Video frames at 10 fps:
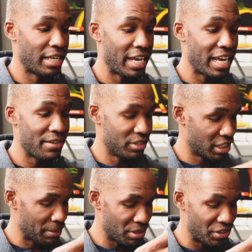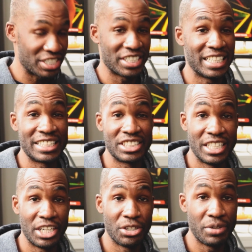I have a couple of things that I like to
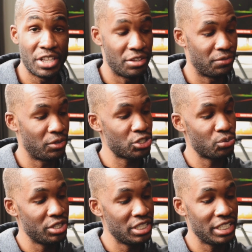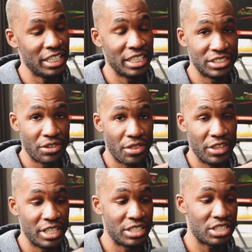layer with. The first one is
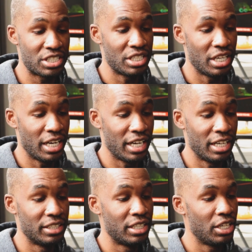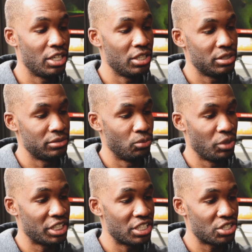this
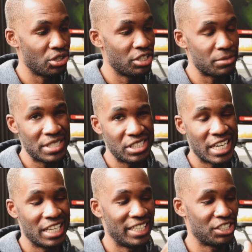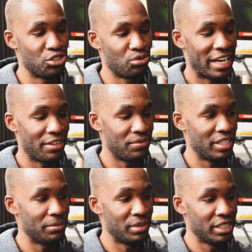wicking shirt. It's basically kind of like a dry
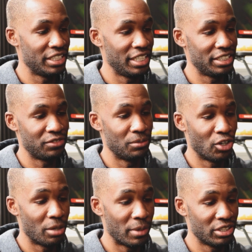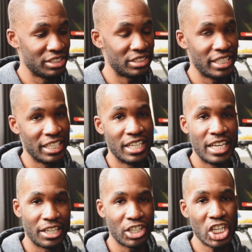fit, but it's from Walmart instead.
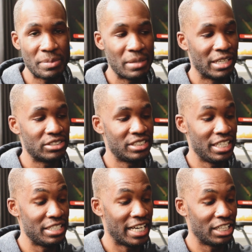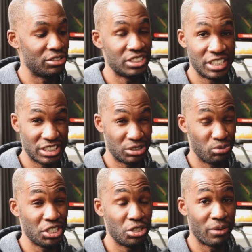It cost me about $10, and it's
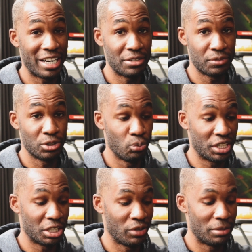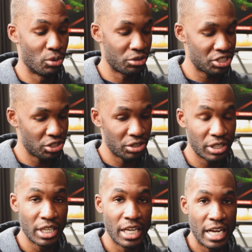really great for wicking away moisture.
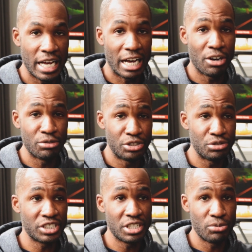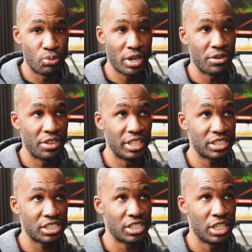I'll usually wear
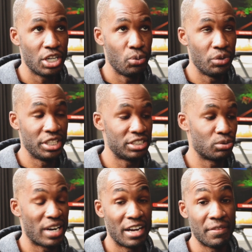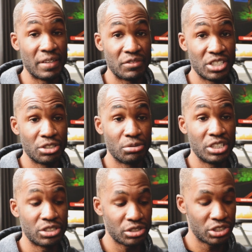this when it's around 50
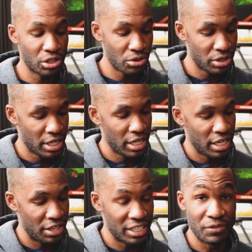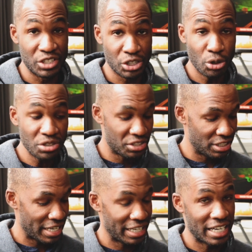degrees or so. And then if it's colder than
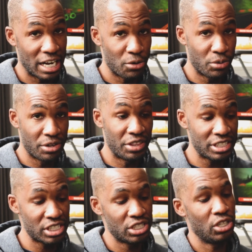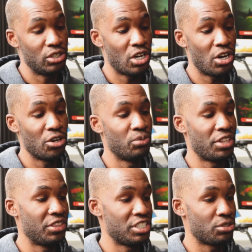that, I'll wear this along
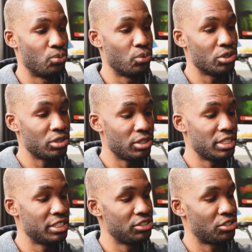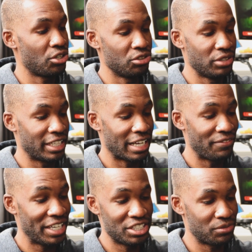with this wool turtleneck. I've
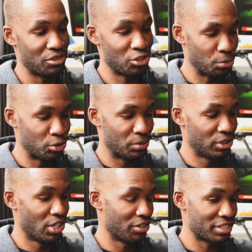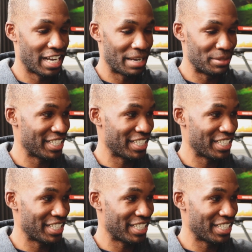had this for a super duper long time.